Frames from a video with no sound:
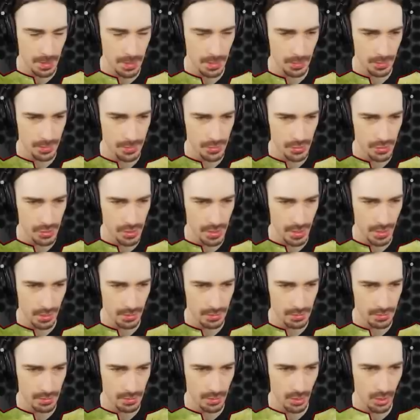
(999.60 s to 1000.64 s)
I don't
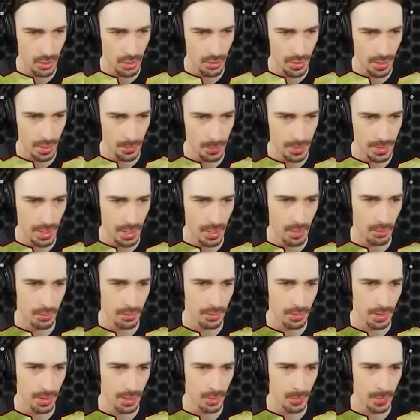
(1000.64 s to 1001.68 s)
understand. Oh, here we go.
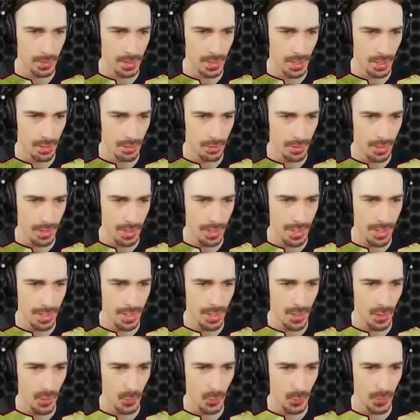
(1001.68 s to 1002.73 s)
Here we go.
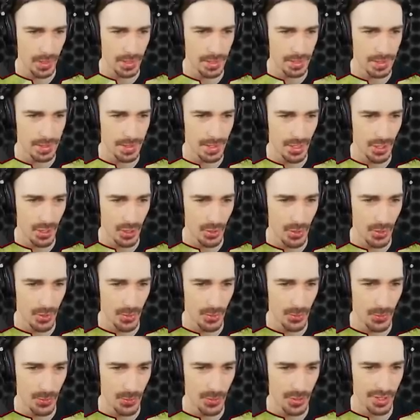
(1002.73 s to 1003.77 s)
Here we
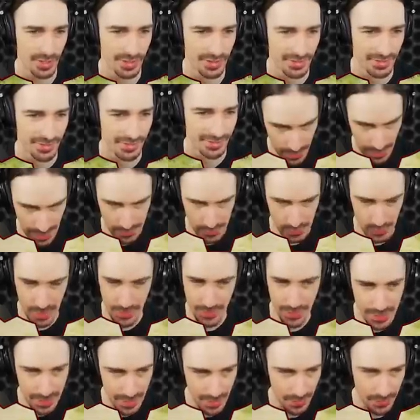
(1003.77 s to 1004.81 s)
go. Yeah, so I
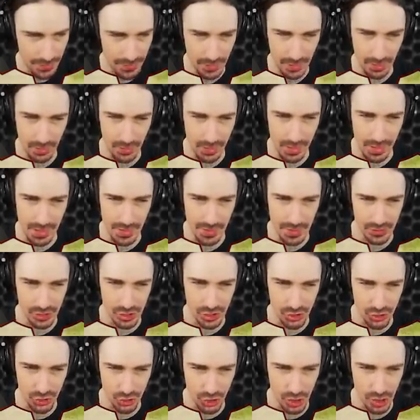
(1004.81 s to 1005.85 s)
think in theory, this
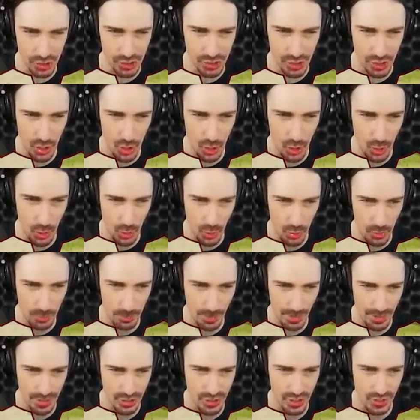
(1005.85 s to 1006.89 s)
is just a whole
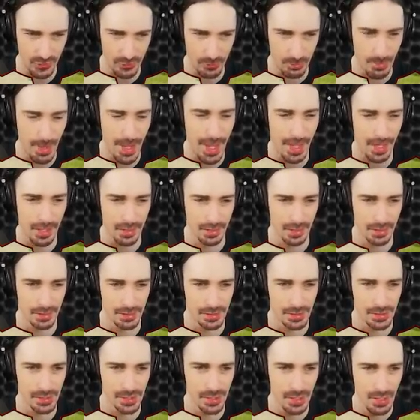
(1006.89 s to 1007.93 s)
bunch of
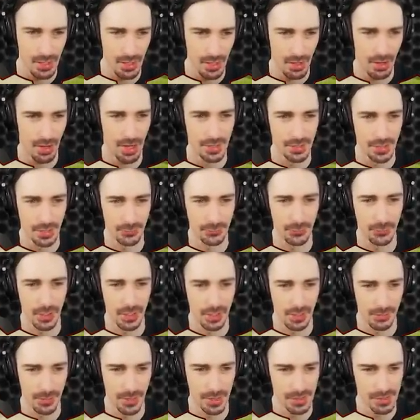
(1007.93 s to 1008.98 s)
magnets on the
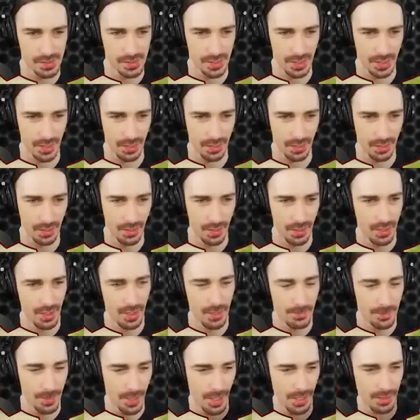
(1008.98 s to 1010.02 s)
front of this thing.
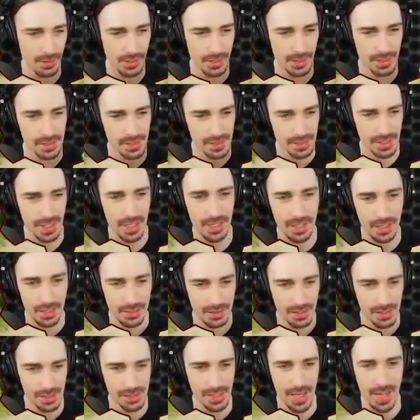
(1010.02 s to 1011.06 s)
But the aesthetic
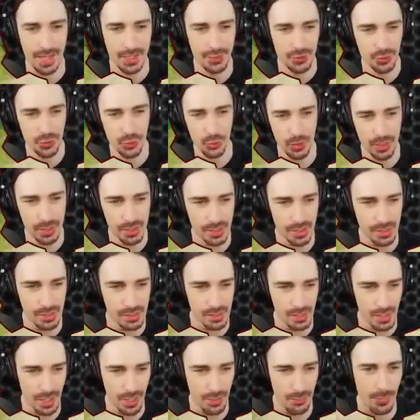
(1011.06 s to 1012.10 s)
design
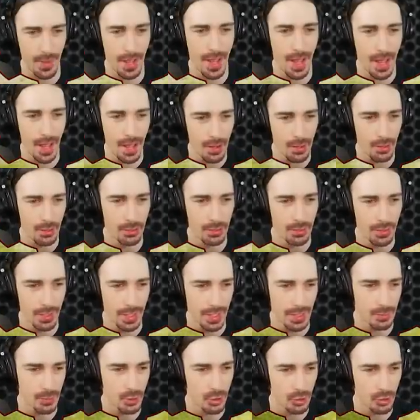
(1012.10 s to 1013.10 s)
choices of how it